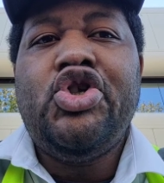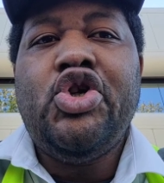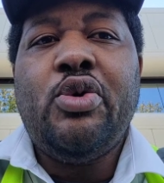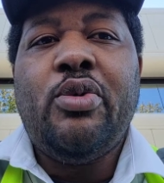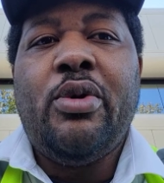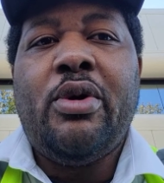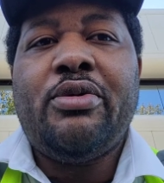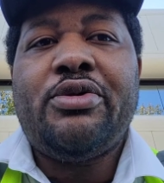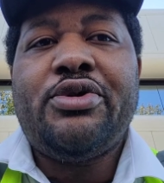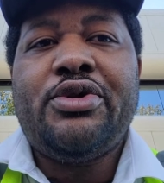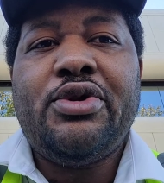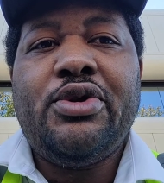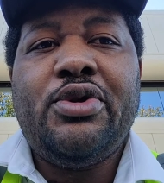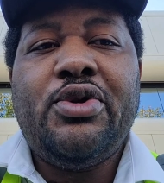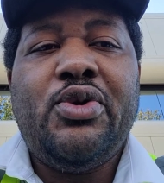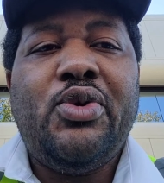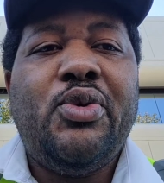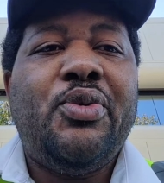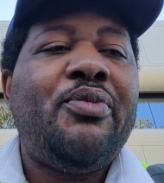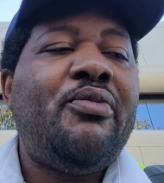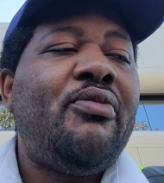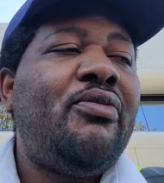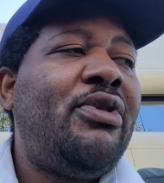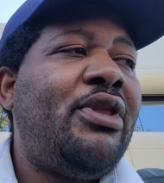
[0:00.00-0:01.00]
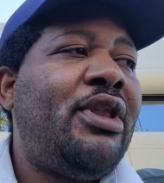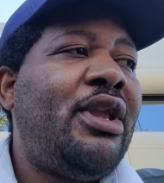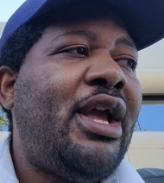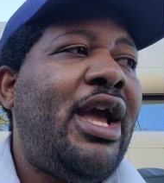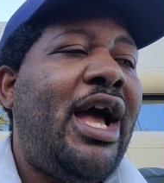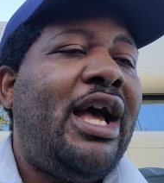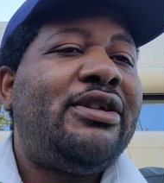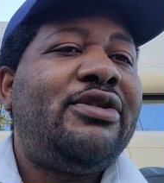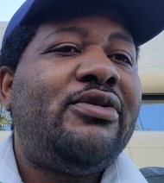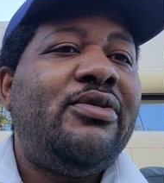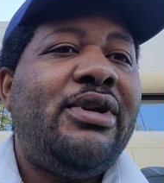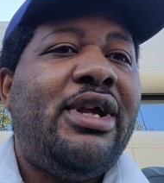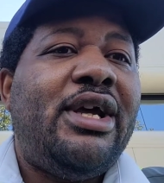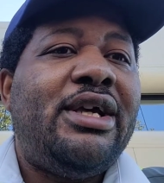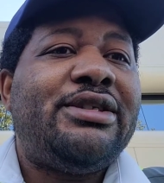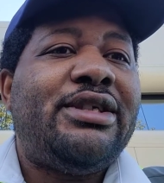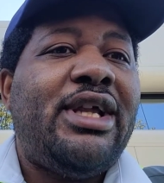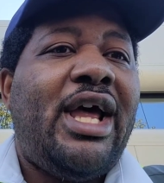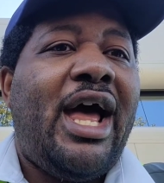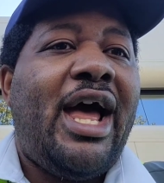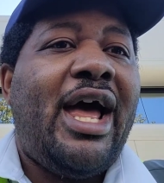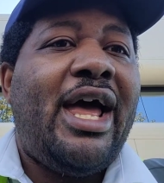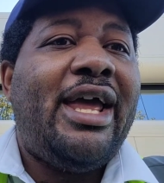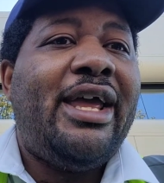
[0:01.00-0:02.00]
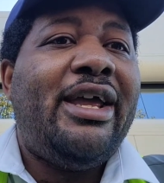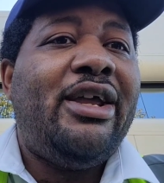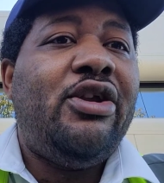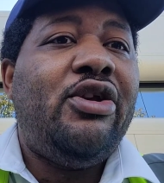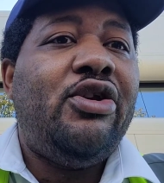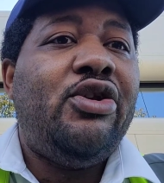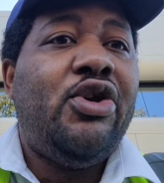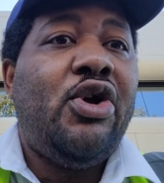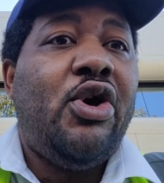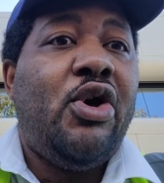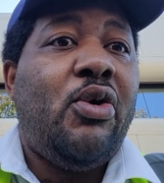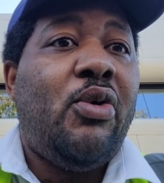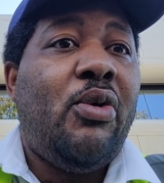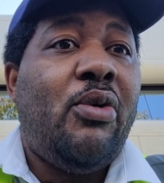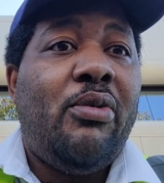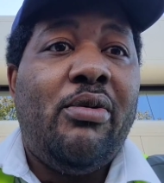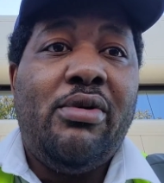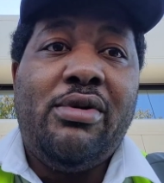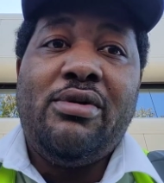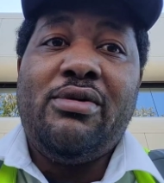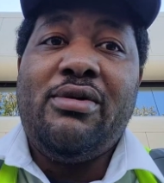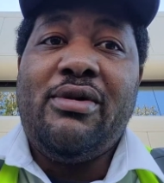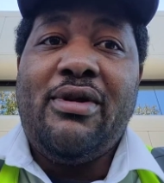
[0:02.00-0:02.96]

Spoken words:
Duo 2 as soon as I know